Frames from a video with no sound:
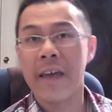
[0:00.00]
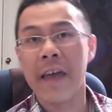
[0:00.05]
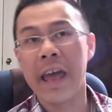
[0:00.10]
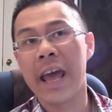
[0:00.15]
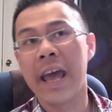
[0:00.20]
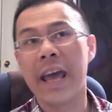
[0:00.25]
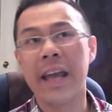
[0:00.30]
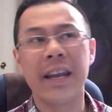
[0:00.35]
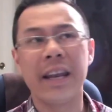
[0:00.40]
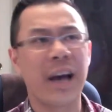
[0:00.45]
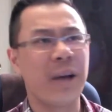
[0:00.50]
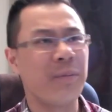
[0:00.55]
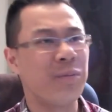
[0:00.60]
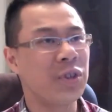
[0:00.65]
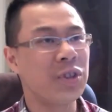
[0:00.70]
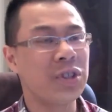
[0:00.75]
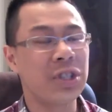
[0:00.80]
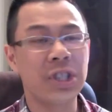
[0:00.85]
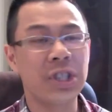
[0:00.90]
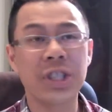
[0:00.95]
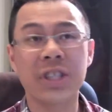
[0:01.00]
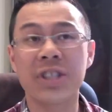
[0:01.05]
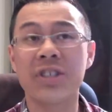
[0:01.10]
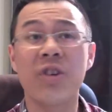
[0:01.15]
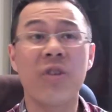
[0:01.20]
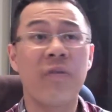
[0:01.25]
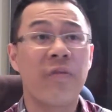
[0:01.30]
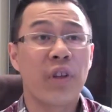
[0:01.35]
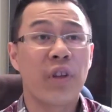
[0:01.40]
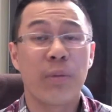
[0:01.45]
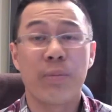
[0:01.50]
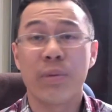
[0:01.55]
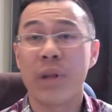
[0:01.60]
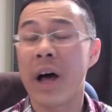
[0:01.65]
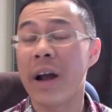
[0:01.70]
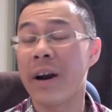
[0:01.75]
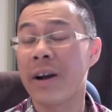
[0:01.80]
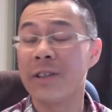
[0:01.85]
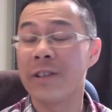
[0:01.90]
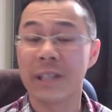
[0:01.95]
And they're just so full of
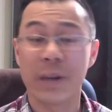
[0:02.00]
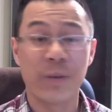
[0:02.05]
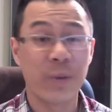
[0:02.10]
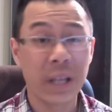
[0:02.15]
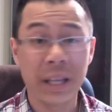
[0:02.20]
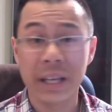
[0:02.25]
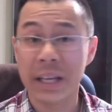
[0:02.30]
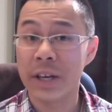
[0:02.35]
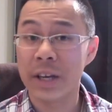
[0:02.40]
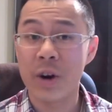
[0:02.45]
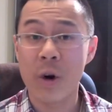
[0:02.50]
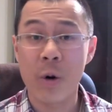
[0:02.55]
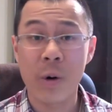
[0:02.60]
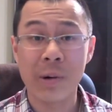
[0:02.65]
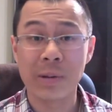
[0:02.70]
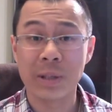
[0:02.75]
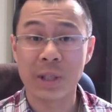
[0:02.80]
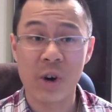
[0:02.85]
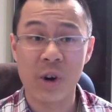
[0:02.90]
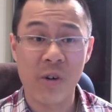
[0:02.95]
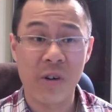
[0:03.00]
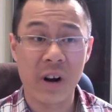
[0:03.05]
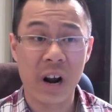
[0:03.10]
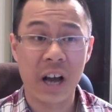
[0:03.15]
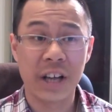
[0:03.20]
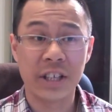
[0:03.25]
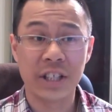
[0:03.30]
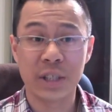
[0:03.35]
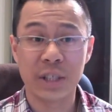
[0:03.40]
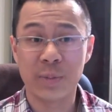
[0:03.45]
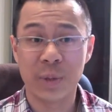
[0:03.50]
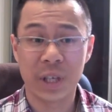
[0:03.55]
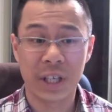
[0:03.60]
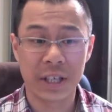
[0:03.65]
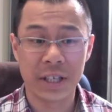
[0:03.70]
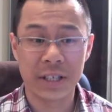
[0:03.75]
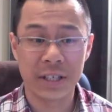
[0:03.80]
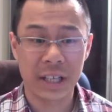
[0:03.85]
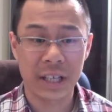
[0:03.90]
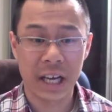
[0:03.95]
plot holes. I really didn't know what was going on just
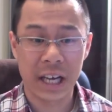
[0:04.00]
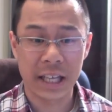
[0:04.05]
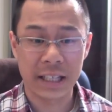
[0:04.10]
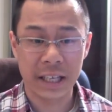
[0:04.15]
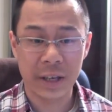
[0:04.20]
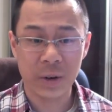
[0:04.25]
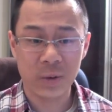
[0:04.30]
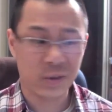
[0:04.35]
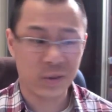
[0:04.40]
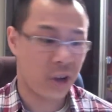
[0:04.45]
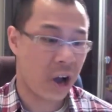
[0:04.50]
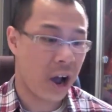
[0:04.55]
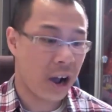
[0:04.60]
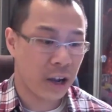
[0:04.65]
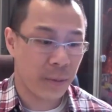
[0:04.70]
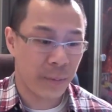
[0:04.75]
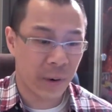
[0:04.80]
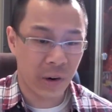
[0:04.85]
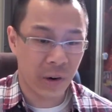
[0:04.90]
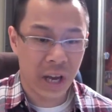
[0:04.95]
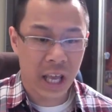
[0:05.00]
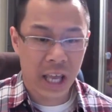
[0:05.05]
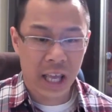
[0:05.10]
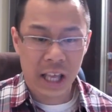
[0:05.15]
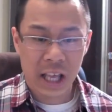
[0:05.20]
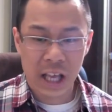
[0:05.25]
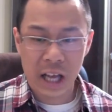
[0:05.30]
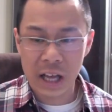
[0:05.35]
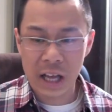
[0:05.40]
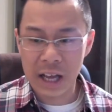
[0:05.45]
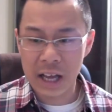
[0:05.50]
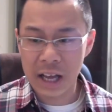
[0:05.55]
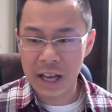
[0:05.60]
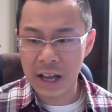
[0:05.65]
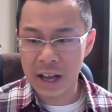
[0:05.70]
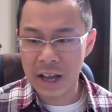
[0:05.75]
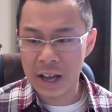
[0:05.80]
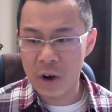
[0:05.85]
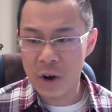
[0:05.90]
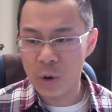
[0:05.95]
because they don't talk about
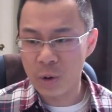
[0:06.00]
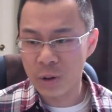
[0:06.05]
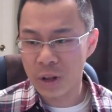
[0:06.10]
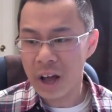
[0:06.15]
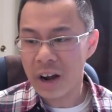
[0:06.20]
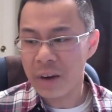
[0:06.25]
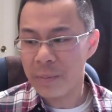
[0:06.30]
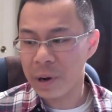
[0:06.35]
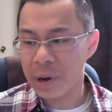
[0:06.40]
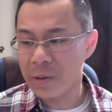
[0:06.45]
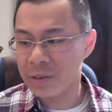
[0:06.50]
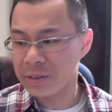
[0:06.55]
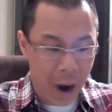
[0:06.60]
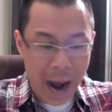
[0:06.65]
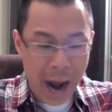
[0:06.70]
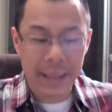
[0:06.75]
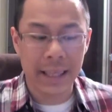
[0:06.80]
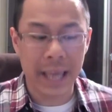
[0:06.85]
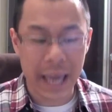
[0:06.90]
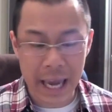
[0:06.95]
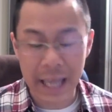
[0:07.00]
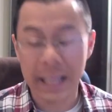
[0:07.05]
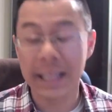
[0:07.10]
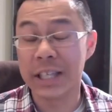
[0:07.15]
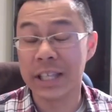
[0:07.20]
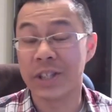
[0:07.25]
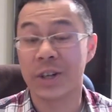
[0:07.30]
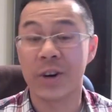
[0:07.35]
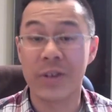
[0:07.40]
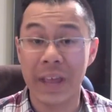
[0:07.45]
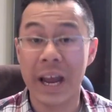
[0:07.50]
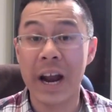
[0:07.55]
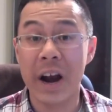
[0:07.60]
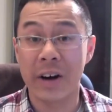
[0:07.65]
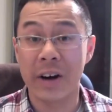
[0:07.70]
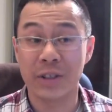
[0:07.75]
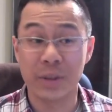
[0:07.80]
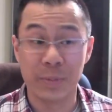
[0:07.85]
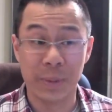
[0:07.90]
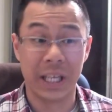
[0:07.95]
a whole lot about why the aliens are
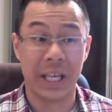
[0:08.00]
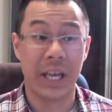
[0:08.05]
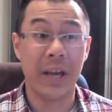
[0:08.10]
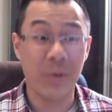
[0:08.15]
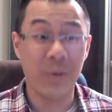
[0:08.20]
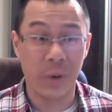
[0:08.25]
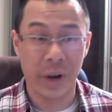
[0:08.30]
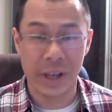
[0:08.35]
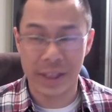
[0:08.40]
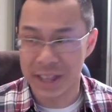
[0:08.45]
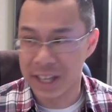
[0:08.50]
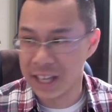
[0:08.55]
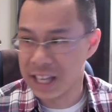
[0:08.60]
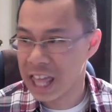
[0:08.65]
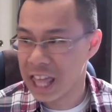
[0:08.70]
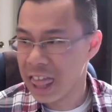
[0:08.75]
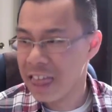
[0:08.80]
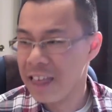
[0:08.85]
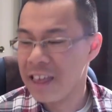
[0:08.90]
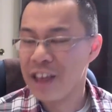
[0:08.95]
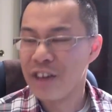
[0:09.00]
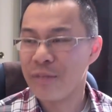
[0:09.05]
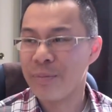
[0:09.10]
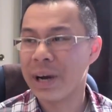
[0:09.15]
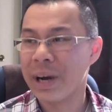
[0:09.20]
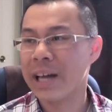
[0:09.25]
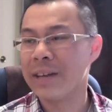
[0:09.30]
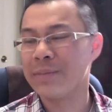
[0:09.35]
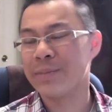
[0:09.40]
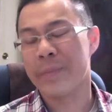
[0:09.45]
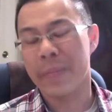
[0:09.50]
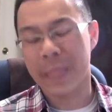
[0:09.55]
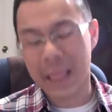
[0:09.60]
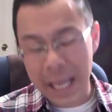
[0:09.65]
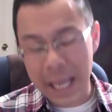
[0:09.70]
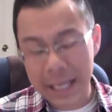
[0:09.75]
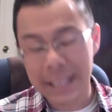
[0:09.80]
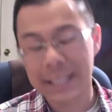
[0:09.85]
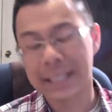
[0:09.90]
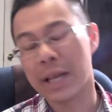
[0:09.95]
there to begin with. But
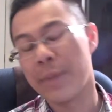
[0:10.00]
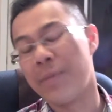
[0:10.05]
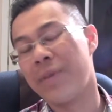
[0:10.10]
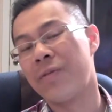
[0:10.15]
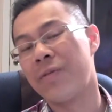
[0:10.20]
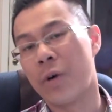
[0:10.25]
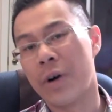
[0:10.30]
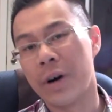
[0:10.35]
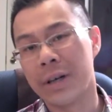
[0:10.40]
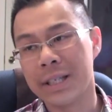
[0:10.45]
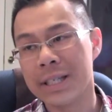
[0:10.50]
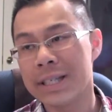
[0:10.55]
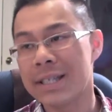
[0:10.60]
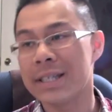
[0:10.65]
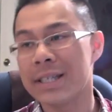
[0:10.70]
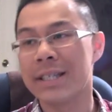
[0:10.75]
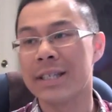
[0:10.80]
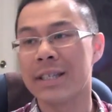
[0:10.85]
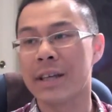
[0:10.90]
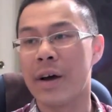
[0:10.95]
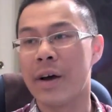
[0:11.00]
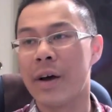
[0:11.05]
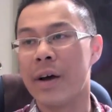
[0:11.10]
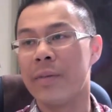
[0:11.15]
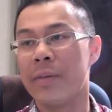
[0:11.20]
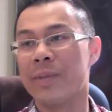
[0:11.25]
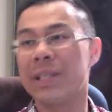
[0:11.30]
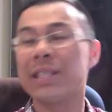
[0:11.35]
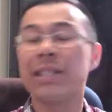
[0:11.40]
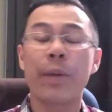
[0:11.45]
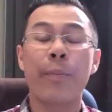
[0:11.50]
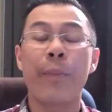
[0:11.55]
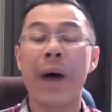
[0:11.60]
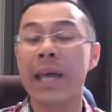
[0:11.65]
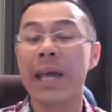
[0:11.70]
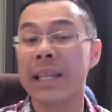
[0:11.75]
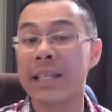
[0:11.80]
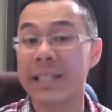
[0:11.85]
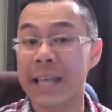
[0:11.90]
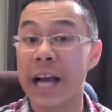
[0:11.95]
like I said before, this is a
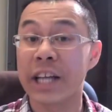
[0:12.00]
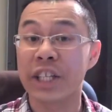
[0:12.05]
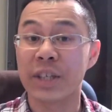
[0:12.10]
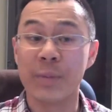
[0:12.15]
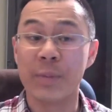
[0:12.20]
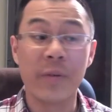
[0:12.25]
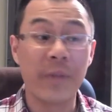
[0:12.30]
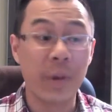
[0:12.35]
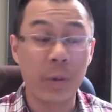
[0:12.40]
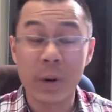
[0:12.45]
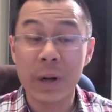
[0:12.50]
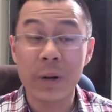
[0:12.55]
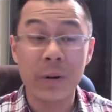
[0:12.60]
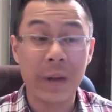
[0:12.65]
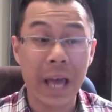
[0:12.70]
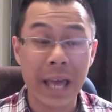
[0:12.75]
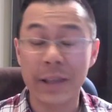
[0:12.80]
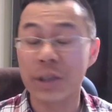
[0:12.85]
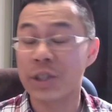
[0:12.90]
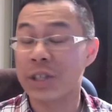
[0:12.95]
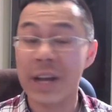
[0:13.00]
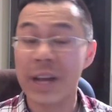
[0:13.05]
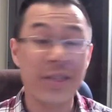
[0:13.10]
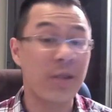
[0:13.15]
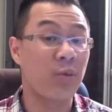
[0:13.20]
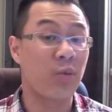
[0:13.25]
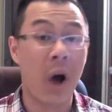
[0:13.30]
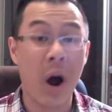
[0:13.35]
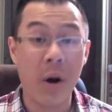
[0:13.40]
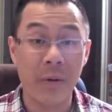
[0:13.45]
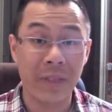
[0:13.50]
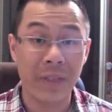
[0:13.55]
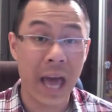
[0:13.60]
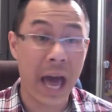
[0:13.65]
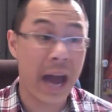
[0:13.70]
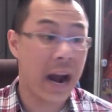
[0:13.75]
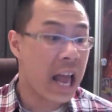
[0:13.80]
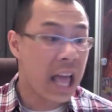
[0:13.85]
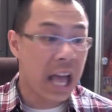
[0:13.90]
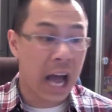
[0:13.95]
mindless action movie, and there's nothing wrong with
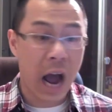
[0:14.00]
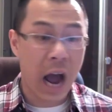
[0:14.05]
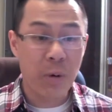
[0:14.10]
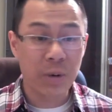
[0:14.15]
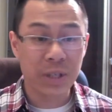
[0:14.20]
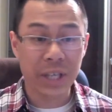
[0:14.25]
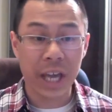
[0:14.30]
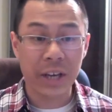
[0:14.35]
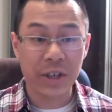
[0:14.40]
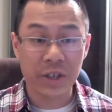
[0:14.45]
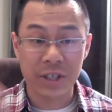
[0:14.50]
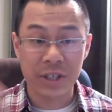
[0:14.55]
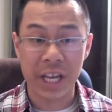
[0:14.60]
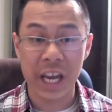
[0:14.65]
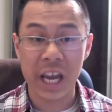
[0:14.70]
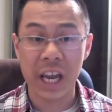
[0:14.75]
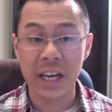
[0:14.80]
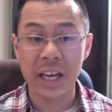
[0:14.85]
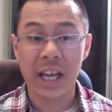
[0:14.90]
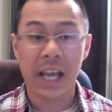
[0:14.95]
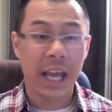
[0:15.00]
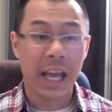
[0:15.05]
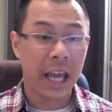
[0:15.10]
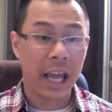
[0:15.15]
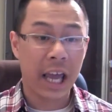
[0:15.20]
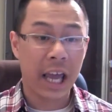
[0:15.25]
that. I was entertained